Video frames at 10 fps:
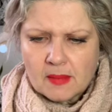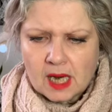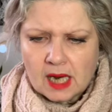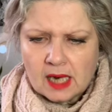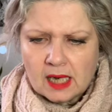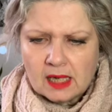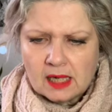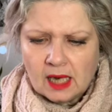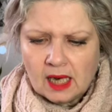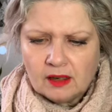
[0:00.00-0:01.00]
I
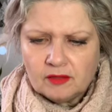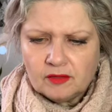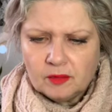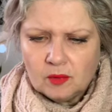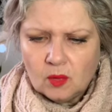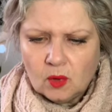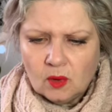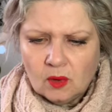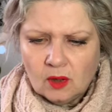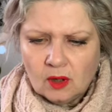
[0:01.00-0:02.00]
have
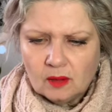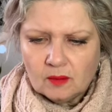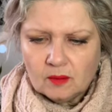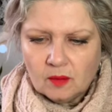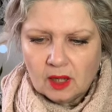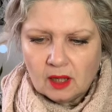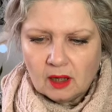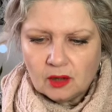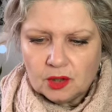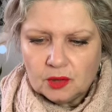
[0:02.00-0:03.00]
more. Where
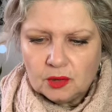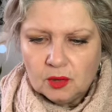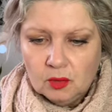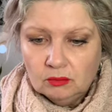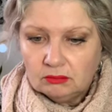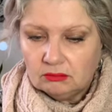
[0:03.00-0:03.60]
are you?